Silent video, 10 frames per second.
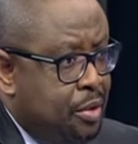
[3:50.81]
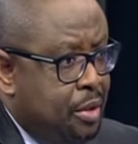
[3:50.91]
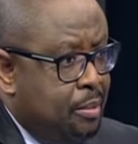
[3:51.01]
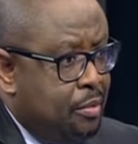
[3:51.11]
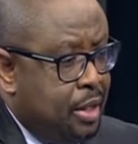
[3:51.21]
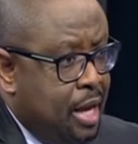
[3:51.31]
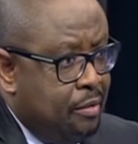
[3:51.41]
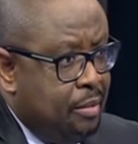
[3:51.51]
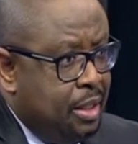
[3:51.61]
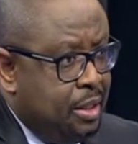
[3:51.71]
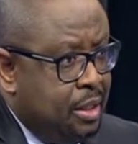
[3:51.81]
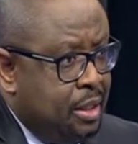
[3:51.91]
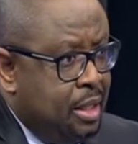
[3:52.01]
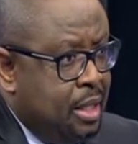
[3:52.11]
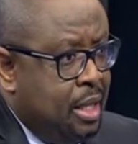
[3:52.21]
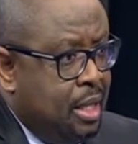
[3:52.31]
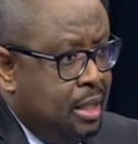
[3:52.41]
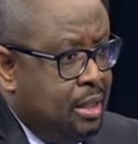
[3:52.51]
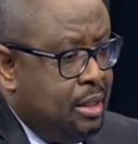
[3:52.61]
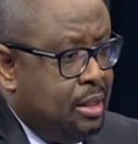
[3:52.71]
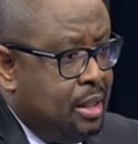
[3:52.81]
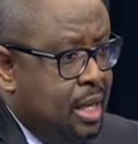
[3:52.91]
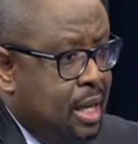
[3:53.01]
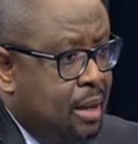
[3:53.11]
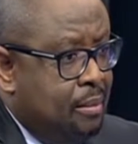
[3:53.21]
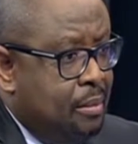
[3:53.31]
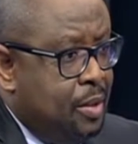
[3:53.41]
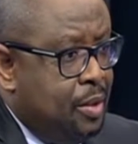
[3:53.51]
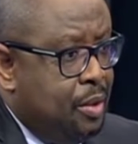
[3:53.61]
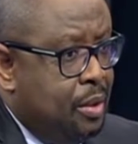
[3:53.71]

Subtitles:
program of the government that is already